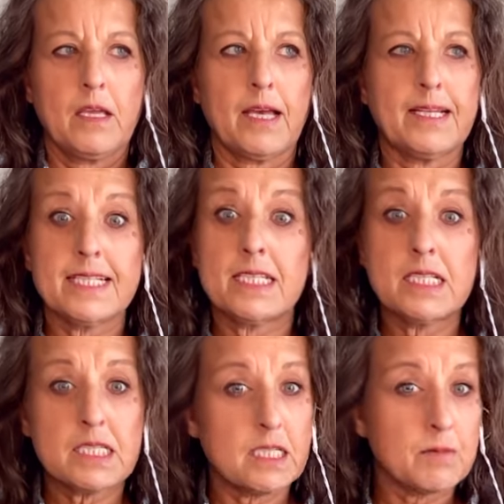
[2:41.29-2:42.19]
And it didn't
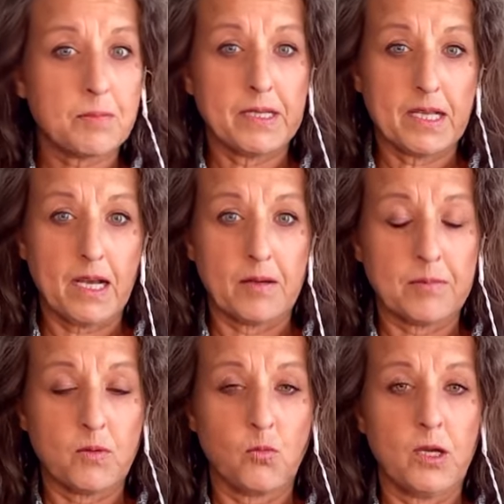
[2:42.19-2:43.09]
seem to pick up,
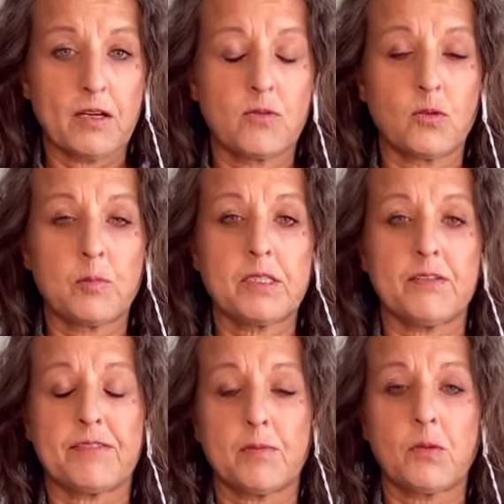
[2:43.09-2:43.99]
where normally
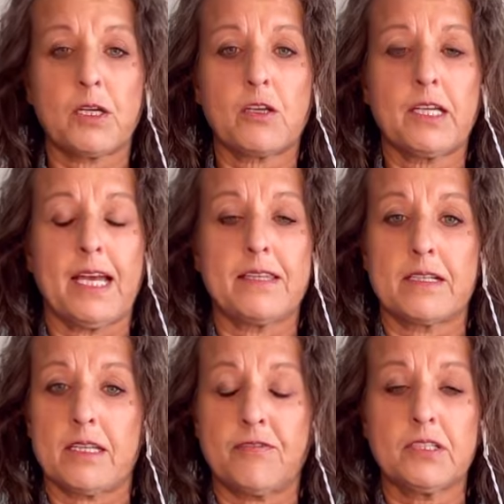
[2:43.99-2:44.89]
February and then
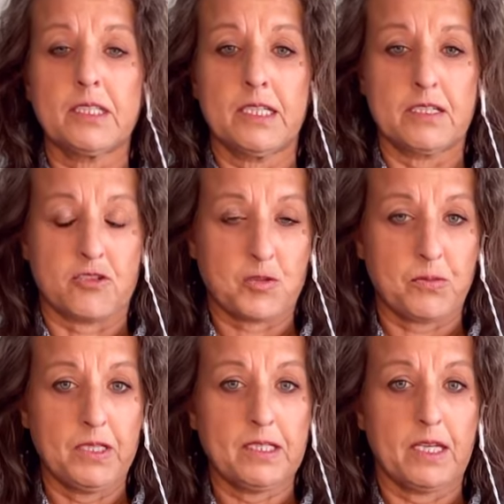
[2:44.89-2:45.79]
definitely into
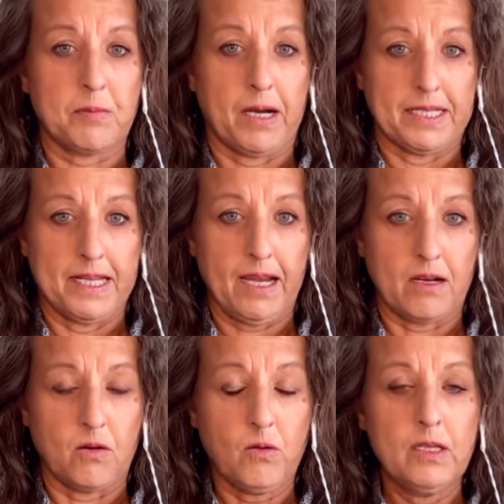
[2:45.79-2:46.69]
spring, like by
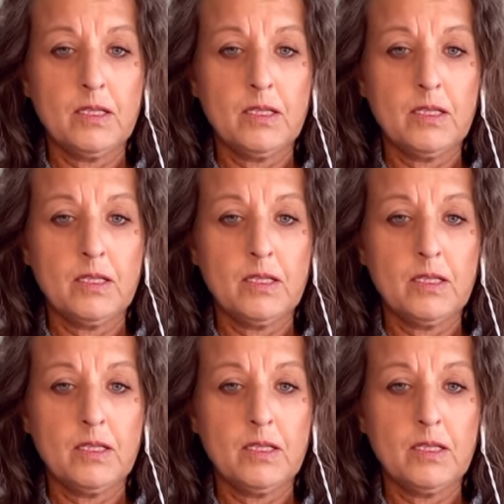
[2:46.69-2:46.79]
now,